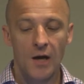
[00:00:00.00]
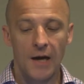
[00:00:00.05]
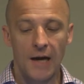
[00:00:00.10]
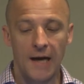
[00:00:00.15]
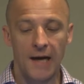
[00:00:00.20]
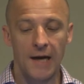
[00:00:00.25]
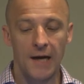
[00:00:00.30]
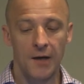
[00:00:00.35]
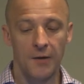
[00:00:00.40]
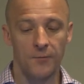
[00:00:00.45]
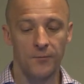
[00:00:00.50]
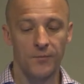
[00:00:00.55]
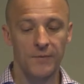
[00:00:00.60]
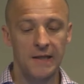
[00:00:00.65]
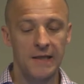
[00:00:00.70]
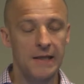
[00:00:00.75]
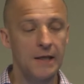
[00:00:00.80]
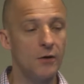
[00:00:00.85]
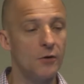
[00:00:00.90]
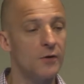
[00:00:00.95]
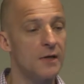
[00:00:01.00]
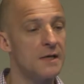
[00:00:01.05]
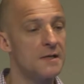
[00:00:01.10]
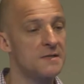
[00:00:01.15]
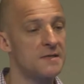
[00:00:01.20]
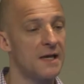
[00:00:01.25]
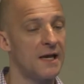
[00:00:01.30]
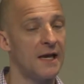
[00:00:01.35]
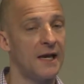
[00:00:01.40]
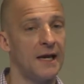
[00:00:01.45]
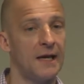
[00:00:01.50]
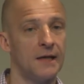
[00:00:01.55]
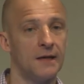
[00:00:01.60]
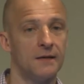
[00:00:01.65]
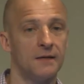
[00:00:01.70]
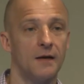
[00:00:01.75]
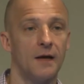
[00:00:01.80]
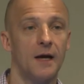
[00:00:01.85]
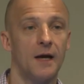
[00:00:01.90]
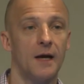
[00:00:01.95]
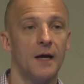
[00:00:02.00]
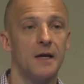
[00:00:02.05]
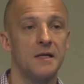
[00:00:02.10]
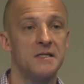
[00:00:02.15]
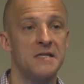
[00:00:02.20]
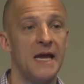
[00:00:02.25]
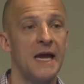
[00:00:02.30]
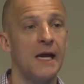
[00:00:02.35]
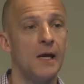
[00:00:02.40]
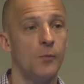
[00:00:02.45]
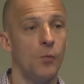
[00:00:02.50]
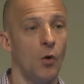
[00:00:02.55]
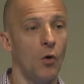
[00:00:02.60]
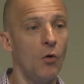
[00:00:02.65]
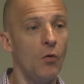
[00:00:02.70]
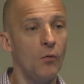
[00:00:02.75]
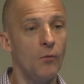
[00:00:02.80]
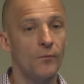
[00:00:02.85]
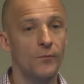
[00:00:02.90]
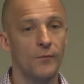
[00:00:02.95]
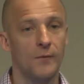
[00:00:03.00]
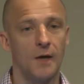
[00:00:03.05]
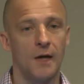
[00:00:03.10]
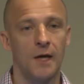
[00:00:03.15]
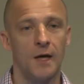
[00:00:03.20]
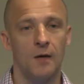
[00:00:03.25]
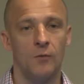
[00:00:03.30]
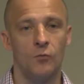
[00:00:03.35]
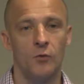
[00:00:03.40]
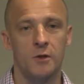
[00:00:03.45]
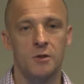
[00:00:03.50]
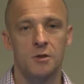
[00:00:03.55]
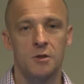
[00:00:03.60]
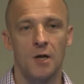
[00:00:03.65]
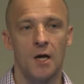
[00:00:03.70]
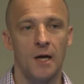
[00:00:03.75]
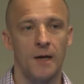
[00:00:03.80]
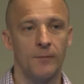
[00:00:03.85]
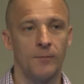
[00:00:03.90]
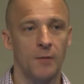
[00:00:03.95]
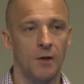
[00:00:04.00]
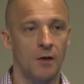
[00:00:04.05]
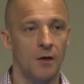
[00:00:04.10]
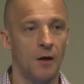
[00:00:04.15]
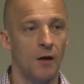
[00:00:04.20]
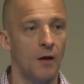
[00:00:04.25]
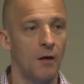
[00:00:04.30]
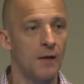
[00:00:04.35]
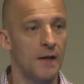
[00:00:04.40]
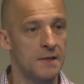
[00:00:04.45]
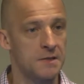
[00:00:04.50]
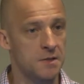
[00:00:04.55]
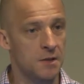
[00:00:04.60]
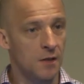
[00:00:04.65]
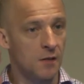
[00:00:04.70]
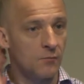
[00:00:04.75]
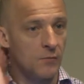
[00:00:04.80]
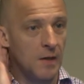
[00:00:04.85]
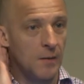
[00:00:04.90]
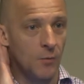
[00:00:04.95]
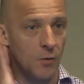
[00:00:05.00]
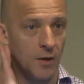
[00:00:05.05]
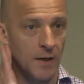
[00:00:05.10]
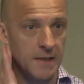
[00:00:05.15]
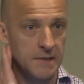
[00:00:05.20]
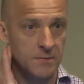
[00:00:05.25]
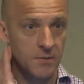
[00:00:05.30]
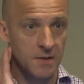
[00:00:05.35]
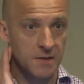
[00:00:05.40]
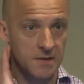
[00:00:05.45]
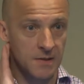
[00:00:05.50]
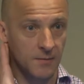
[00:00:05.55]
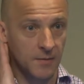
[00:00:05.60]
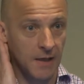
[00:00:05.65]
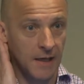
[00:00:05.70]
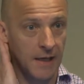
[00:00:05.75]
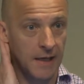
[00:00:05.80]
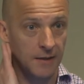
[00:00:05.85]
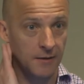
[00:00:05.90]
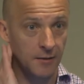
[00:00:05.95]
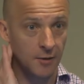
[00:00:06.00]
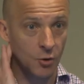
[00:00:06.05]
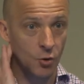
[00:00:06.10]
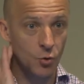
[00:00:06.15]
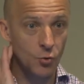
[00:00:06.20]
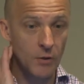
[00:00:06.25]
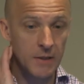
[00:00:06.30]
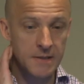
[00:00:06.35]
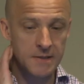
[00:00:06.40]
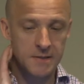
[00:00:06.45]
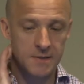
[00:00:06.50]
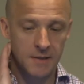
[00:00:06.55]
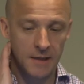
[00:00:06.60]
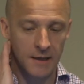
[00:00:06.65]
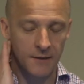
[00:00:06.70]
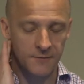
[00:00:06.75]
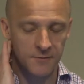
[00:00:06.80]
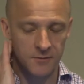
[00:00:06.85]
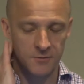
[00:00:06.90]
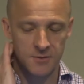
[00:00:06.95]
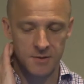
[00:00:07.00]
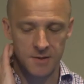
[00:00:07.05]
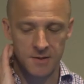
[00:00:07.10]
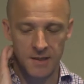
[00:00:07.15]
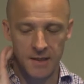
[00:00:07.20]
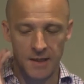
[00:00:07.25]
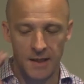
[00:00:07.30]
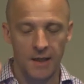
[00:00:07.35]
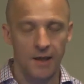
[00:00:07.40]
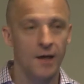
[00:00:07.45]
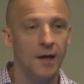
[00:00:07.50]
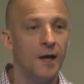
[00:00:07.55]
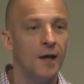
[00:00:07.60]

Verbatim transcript: Um, here is a table, um, which I'm going to all ask you to memorize because I'm going to hand out a quiz after, just kidding.